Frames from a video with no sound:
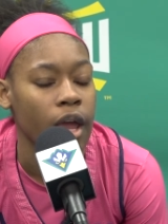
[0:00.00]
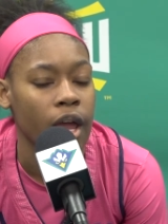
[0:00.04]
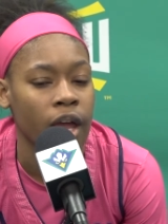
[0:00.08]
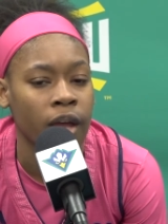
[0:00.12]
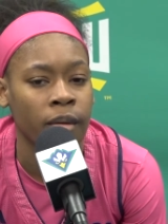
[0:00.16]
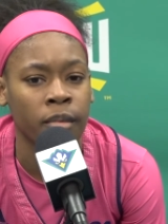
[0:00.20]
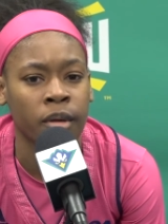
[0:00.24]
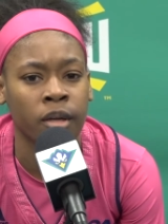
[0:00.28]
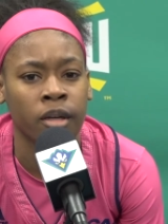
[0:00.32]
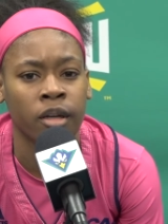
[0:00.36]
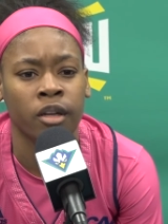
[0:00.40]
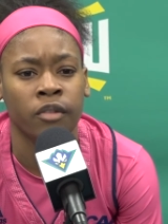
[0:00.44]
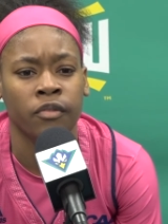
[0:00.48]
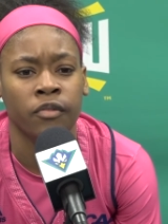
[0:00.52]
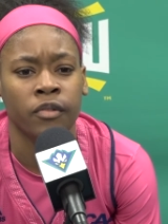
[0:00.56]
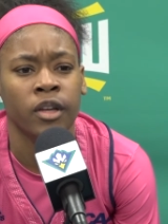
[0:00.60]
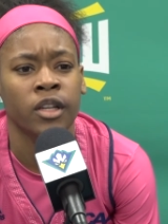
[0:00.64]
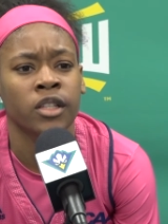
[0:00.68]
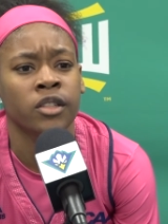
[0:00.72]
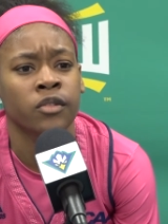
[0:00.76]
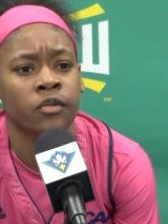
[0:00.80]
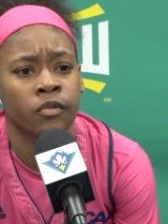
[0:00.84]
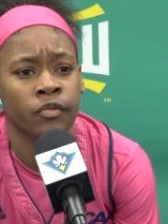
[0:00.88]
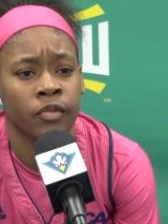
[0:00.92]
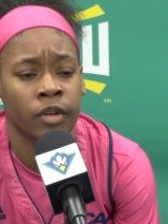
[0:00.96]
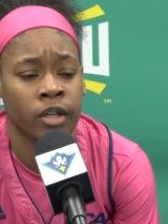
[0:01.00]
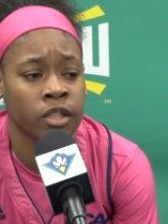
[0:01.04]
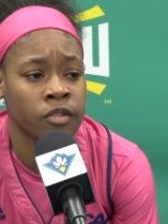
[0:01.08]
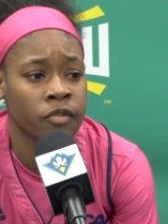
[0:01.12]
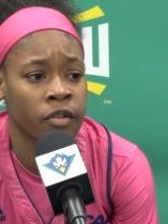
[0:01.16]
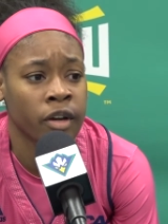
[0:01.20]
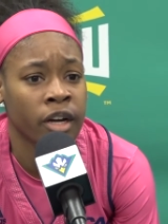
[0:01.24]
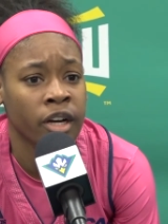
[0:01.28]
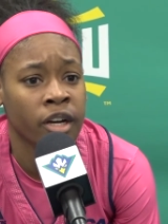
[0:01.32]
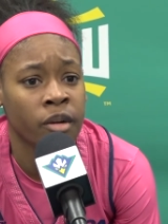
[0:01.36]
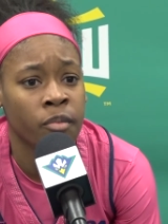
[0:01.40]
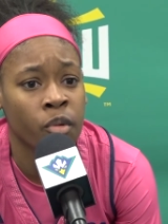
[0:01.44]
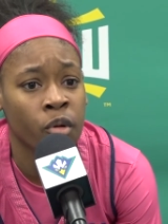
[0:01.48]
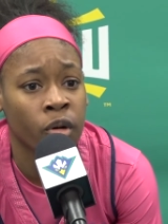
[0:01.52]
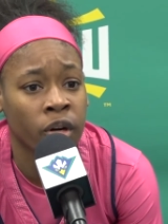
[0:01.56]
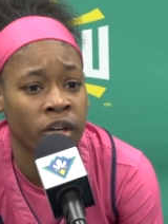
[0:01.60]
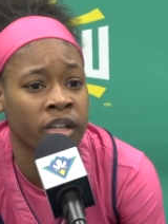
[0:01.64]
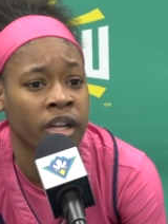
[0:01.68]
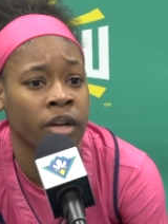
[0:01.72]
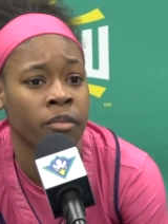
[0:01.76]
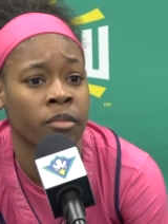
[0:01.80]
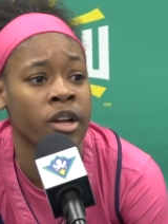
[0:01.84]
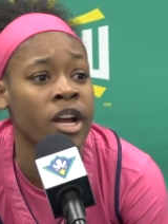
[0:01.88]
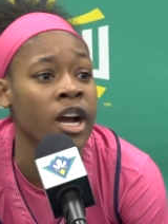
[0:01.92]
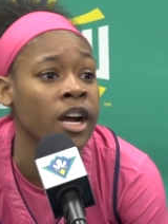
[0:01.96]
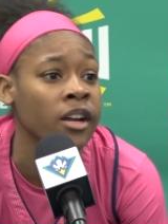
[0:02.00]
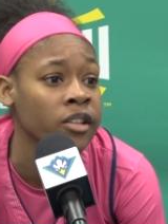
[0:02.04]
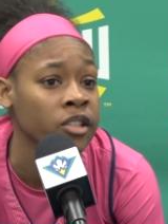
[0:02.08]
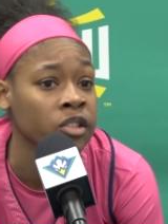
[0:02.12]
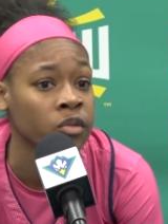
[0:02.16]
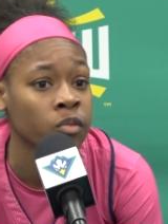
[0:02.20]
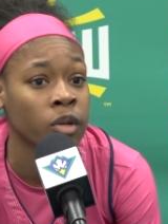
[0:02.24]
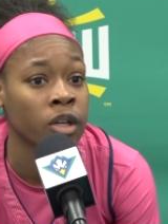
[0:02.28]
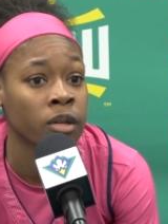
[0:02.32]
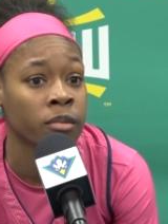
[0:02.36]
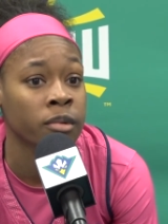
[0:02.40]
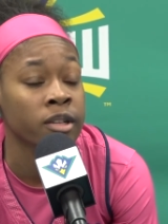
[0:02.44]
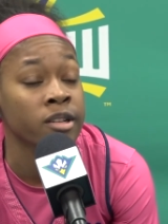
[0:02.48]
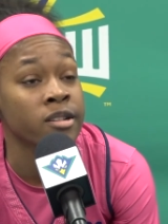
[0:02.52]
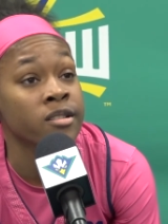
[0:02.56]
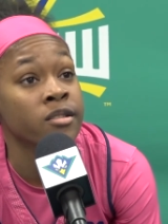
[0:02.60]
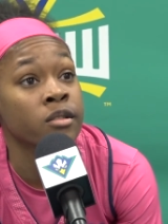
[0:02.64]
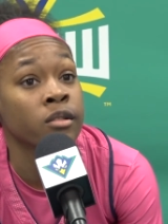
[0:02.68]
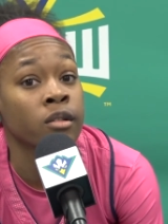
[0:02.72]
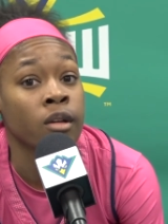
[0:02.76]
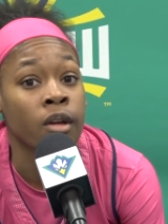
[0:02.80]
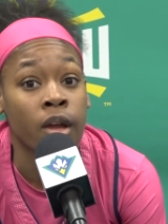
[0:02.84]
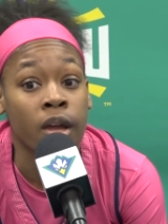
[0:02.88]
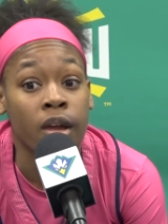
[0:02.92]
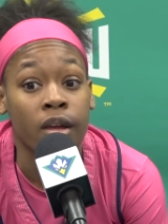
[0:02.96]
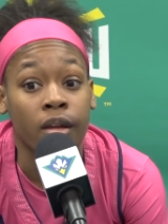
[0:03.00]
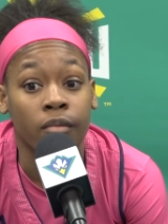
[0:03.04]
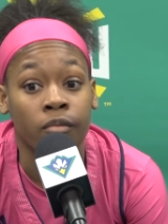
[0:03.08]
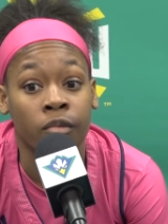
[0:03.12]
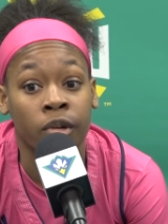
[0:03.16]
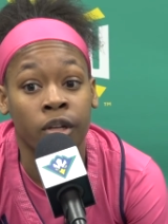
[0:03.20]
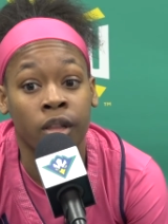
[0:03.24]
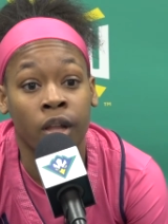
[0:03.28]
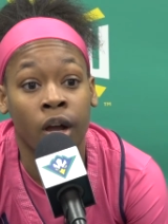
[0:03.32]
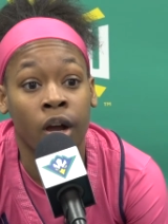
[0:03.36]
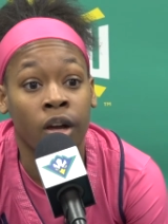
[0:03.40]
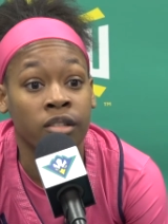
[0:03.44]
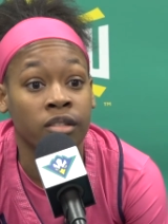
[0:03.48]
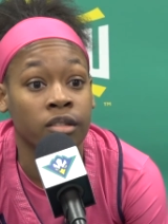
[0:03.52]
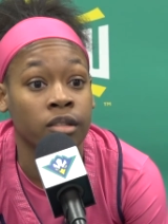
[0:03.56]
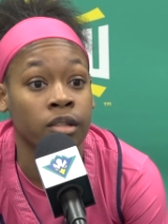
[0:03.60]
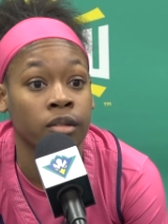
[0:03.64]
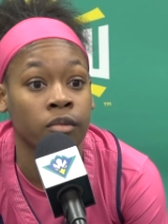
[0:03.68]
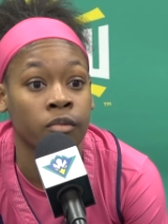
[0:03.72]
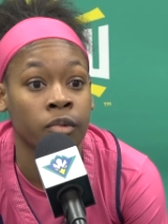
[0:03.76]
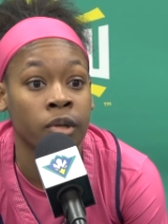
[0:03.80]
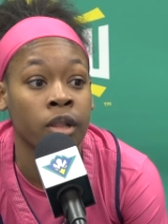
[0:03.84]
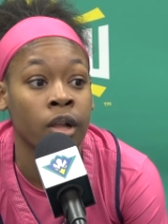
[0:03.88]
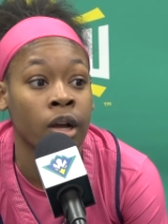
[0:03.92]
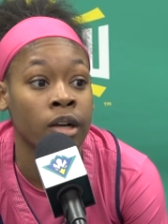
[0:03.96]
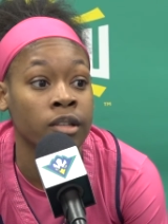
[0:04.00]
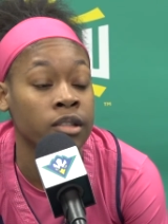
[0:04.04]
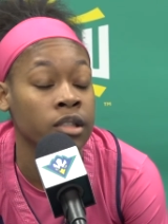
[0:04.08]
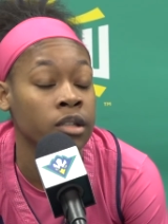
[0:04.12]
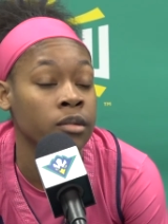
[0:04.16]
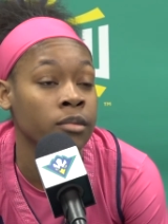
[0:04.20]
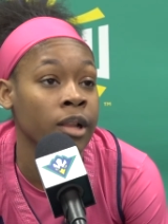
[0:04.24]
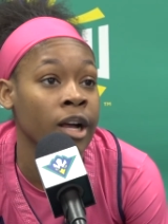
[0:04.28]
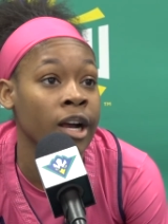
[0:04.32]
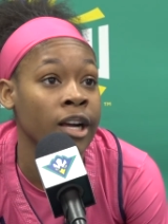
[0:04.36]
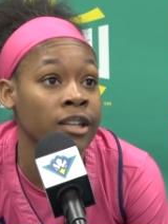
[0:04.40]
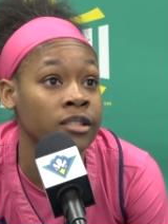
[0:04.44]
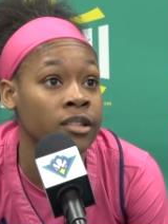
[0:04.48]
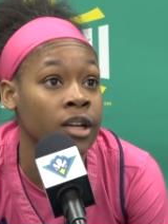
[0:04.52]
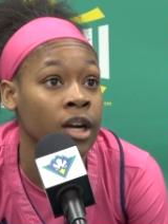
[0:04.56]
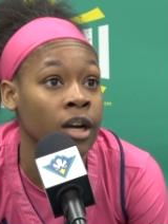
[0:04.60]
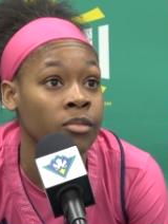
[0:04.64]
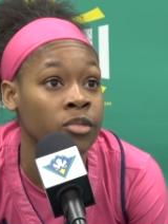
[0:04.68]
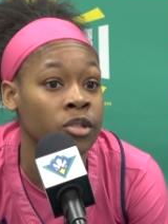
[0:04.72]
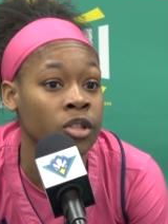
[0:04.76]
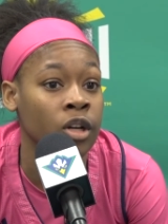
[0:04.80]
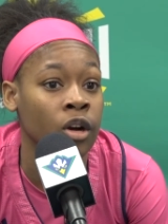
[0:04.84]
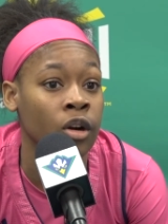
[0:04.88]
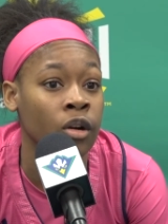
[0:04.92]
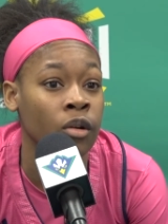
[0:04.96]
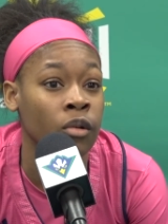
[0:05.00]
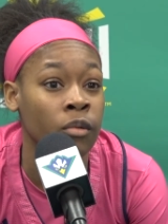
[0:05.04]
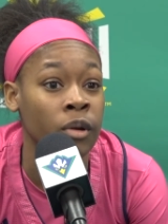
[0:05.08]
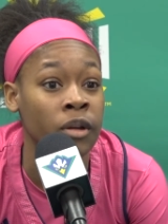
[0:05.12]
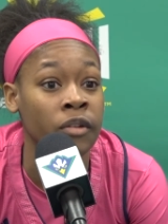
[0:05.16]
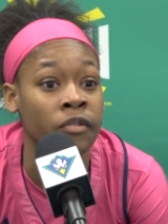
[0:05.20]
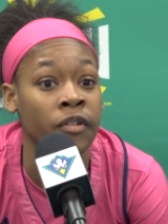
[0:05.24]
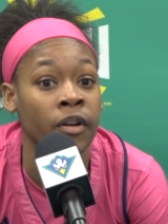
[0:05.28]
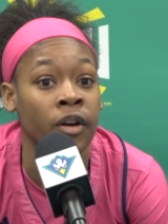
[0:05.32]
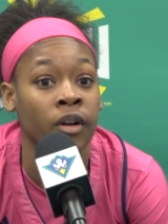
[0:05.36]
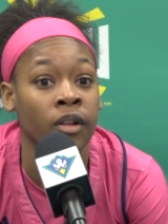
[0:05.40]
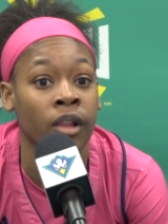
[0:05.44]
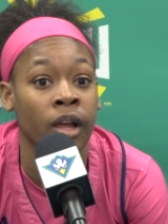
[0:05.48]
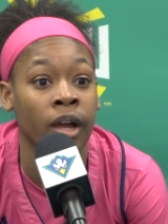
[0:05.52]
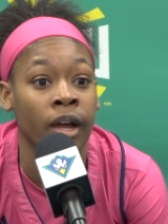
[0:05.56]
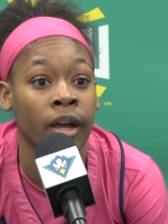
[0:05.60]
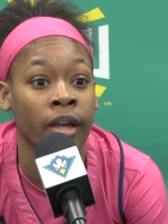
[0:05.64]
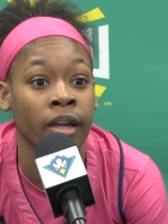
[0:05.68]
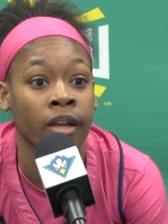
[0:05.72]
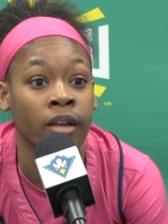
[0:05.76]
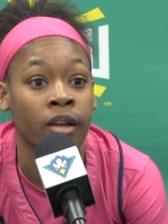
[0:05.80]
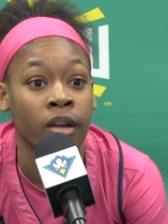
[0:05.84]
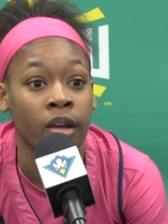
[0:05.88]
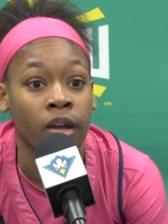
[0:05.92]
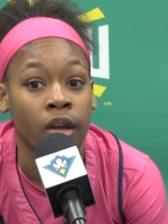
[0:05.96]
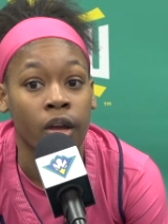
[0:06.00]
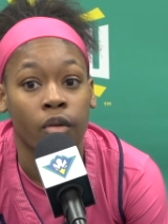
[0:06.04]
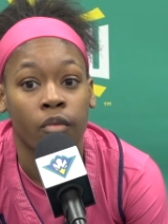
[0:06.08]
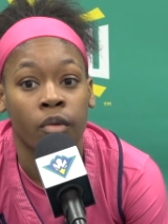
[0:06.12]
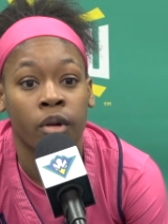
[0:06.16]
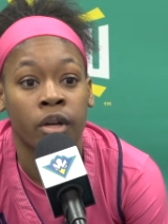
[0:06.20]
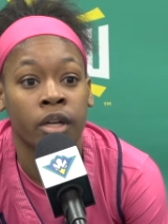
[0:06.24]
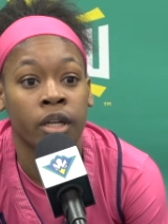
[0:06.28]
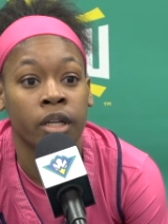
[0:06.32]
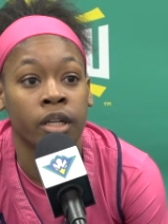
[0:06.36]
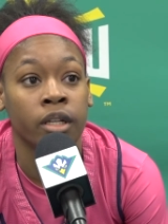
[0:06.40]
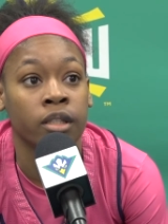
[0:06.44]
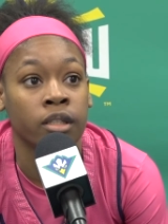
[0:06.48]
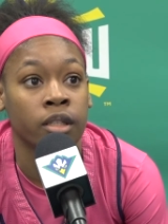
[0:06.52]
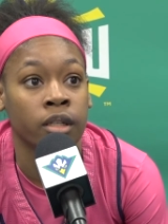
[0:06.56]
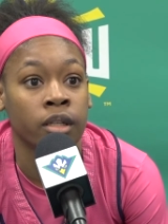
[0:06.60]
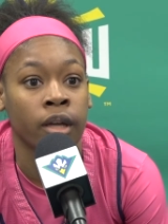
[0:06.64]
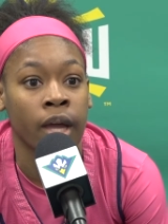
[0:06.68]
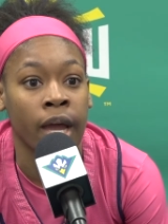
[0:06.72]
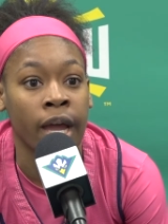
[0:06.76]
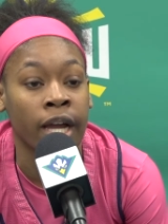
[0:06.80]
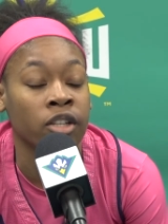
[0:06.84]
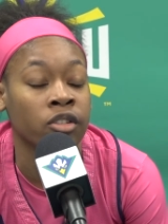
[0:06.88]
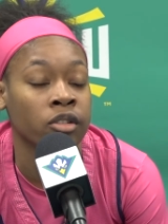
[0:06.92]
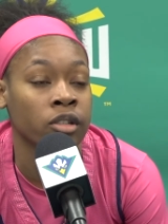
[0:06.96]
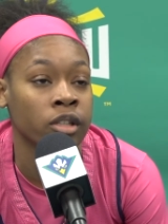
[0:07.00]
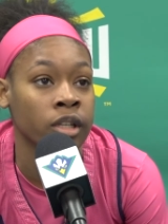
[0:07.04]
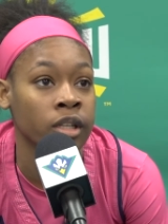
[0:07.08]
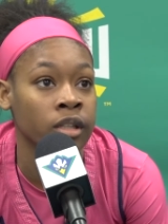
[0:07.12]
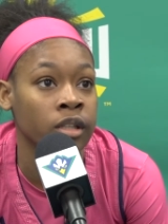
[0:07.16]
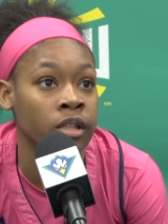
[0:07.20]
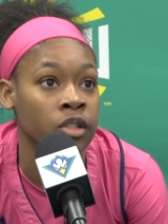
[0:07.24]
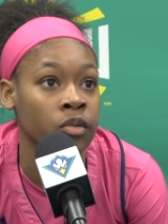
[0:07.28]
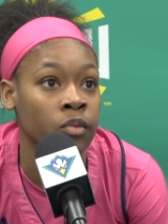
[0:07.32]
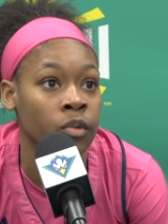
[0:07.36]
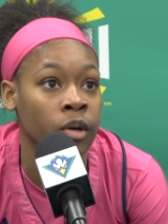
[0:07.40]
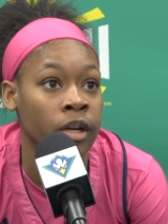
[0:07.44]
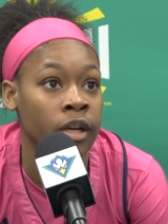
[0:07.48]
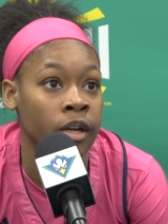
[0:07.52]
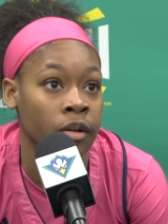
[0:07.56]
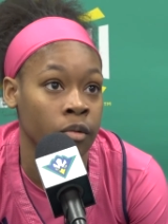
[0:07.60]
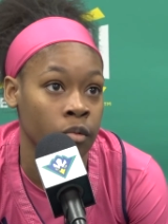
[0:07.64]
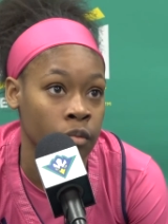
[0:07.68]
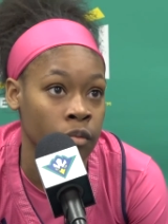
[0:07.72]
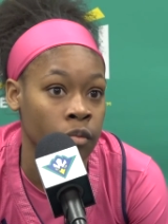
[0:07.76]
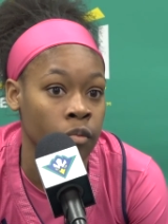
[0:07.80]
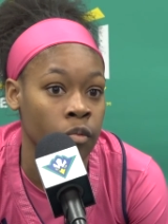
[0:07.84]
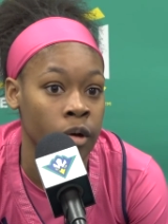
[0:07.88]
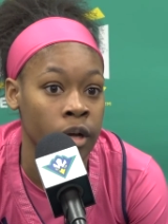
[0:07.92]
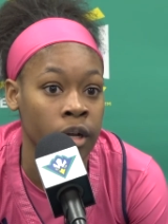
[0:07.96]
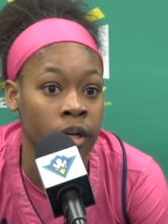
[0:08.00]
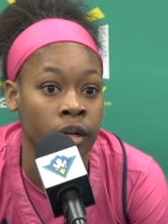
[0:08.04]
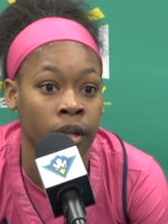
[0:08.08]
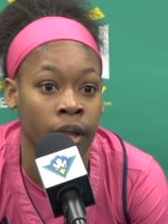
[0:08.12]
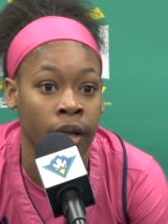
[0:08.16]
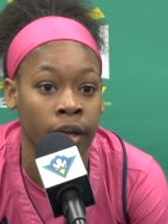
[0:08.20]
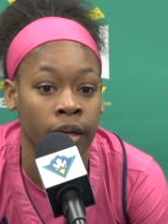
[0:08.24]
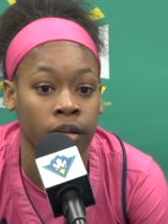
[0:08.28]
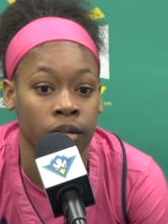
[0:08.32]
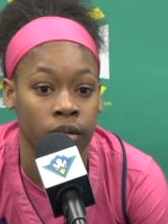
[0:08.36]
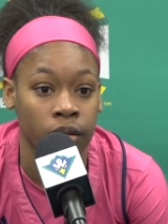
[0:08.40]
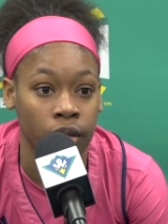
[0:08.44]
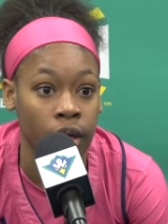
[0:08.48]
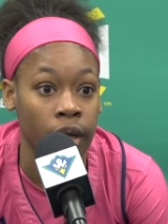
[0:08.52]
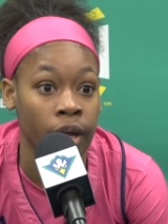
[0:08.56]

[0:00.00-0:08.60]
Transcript: I mean, if, it's it's very important that we got this win because we lost it. We lost them last time, so we felt like we needed to actually get this win and win like